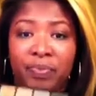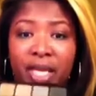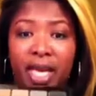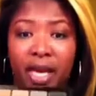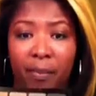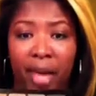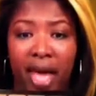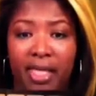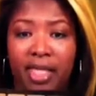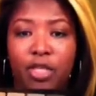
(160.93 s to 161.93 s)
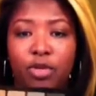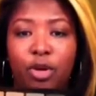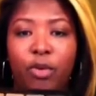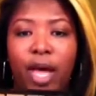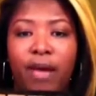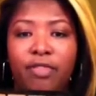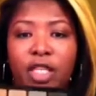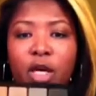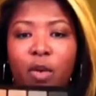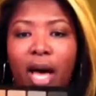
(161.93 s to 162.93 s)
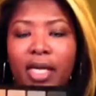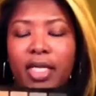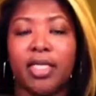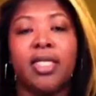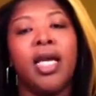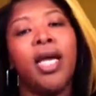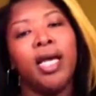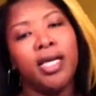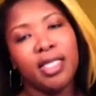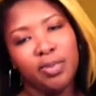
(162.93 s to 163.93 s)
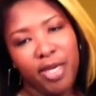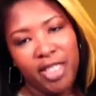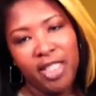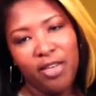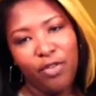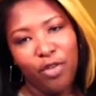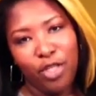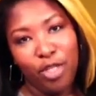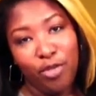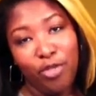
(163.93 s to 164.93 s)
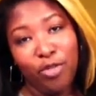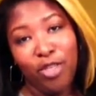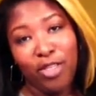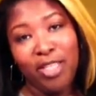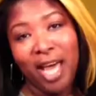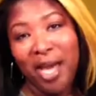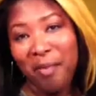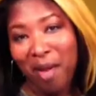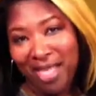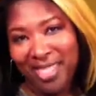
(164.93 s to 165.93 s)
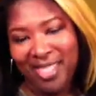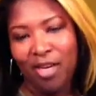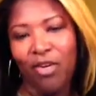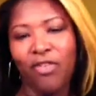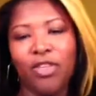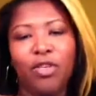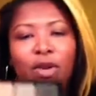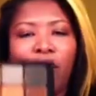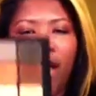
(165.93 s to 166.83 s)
in a palette. You don't have to go out of this. Especially if you're a neutral girl like myself, you don't